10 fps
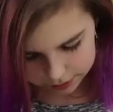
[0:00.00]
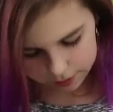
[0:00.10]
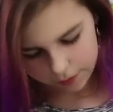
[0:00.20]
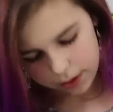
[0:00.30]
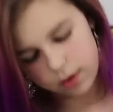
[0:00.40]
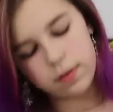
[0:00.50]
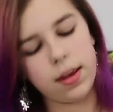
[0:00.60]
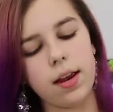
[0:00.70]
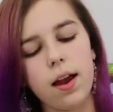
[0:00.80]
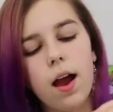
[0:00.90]
if
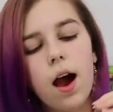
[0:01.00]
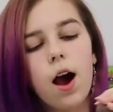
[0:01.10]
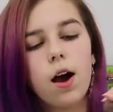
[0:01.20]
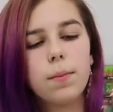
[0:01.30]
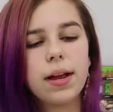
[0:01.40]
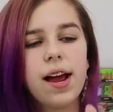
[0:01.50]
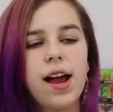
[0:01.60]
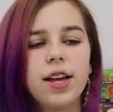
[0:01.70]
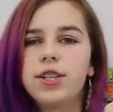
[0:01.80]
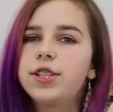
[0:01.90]
anything. Oh my
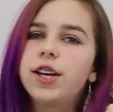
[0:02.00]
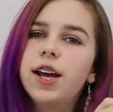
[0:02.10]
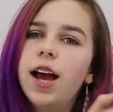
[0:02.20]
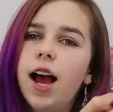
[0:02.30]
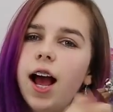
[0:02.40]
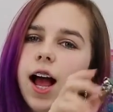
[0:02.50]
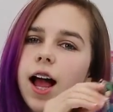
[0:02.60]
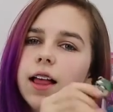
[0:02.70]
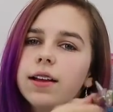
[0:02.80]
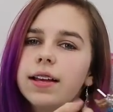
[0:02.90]
gosh,
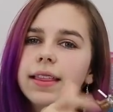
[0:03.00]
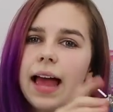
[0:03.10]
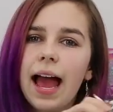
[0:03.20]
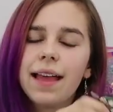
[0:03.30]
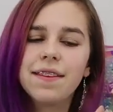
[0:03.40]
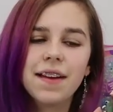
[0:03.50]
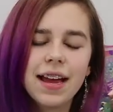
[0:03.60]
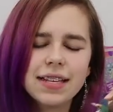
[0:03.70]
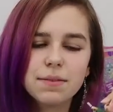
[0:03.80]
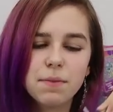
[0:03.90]
look at that. Their
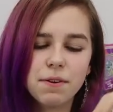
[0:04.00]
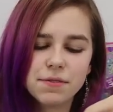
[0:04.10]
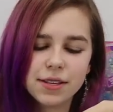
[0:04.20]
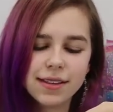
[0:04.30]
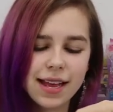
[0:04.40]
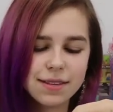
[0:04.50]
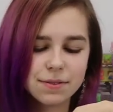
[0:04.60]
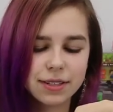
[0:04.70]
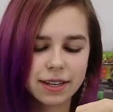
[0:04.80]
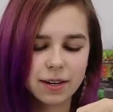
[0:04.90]
heads move, so that's really